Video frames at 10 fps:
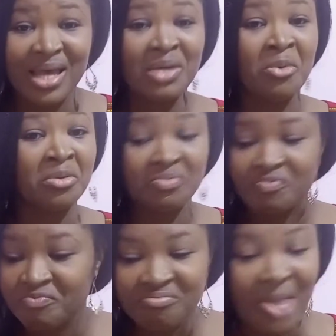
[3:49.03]
Anyone,
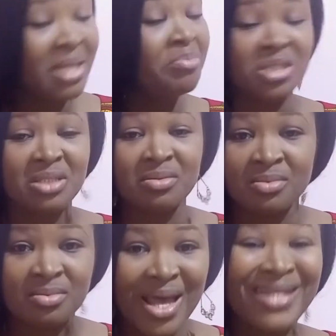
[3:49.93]
anybody,
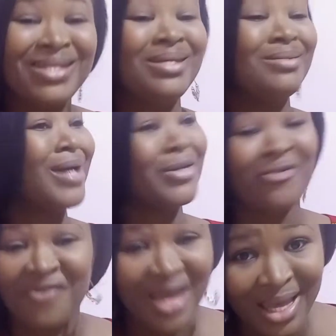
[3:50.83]
any kind
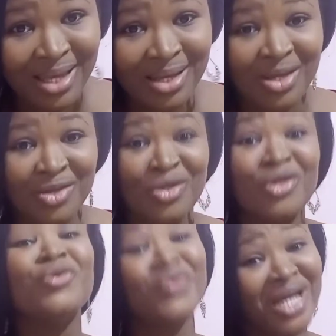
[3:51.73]
of hair.
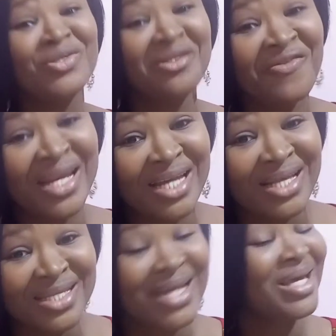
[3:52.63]
You could actually find
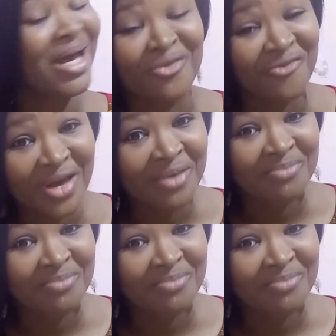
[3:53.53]
lice in any kind of hair.